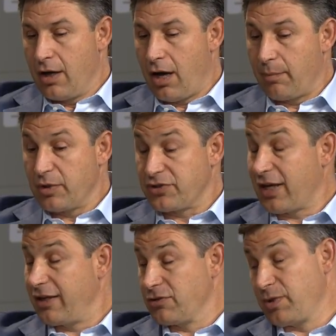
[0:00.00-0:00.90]
Um,
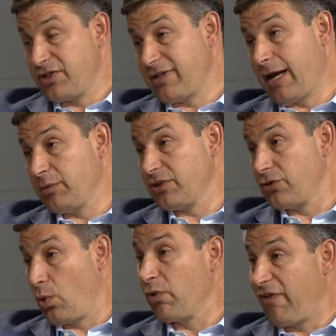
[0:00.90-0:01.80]
second is we established
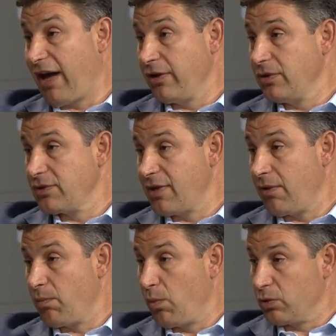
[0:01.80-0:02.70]
core values that
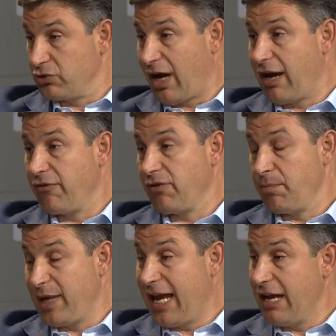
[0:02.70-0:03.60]
will drive the
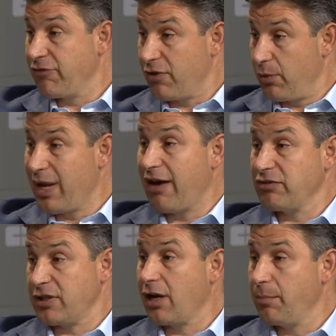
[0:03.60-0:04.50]
behavior that we have
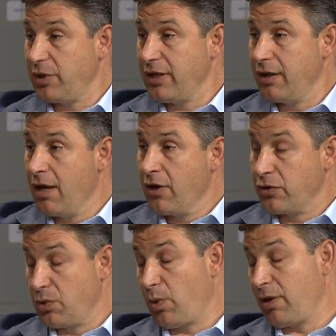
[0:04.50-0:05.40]
as a company
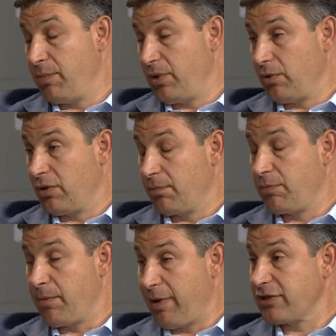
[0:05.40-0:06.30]
because we want to build the,
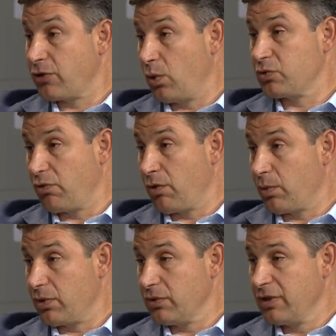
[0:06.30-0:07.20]
the best culture in the
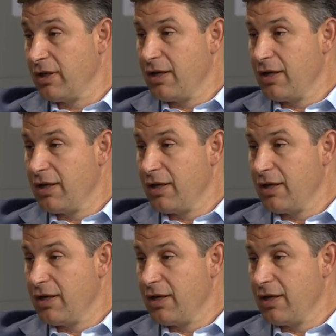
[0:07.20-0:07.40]
world.